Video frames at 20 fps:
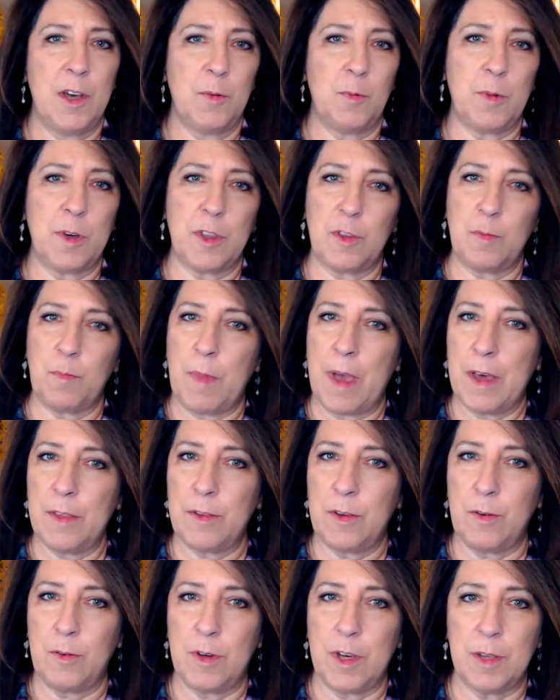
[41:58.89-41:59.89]
with
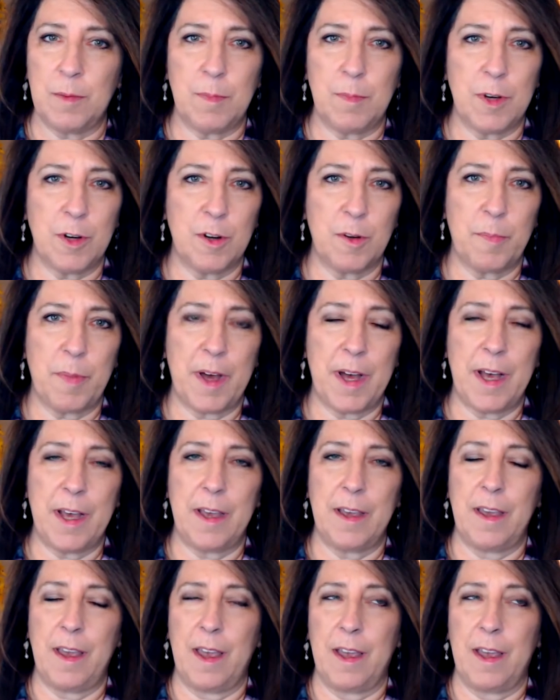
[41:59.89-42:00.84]
Matthew and Mirabai